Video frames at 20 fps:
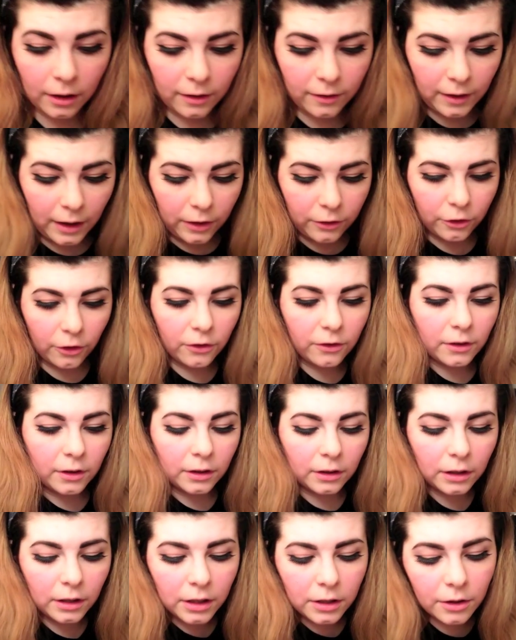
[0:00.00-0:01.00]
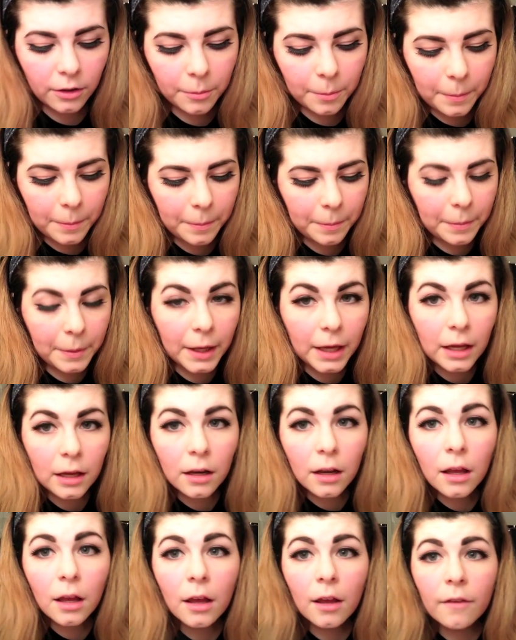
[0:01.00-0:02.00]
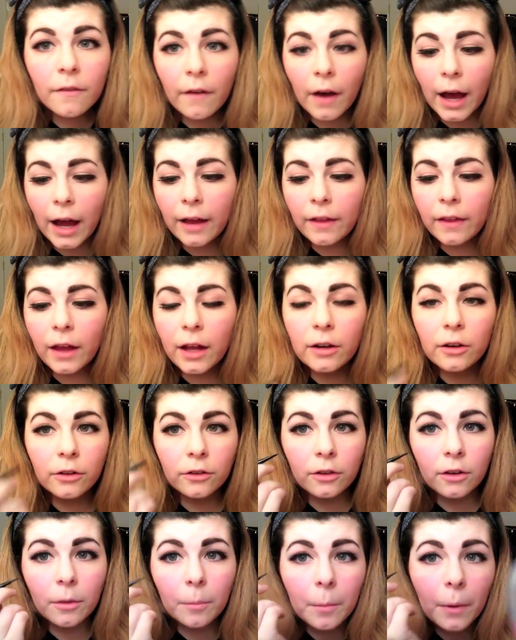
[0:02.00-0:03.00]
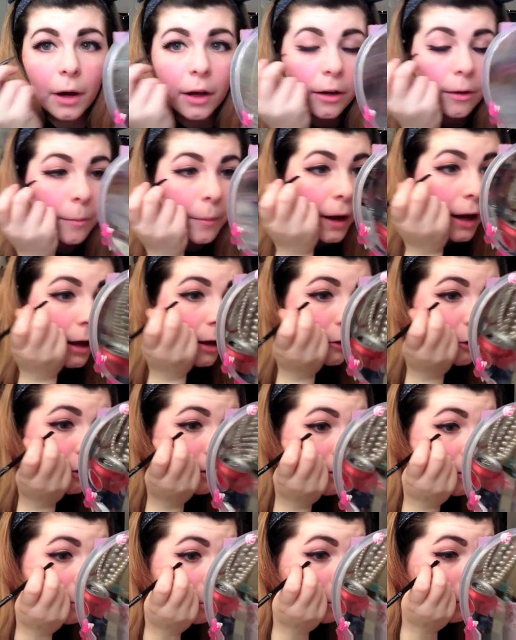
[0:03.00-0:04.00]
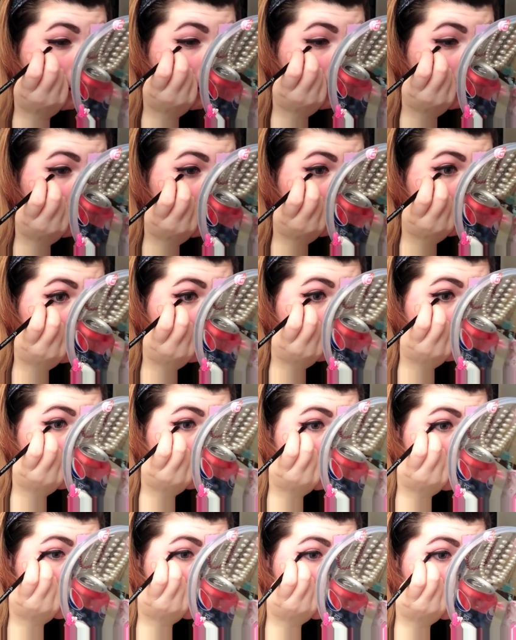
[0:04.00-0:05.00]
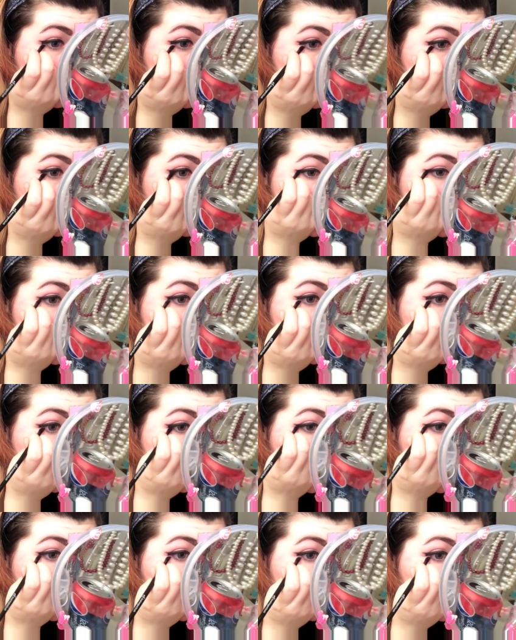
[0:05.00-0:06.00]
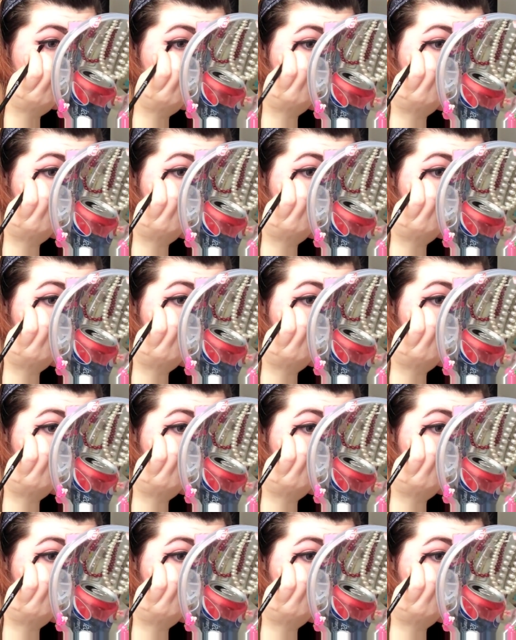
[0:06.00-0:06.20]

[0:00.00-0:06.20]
Let's add just a little bit of eyeliner to the bottom eye just to bring in a little bit more at the top.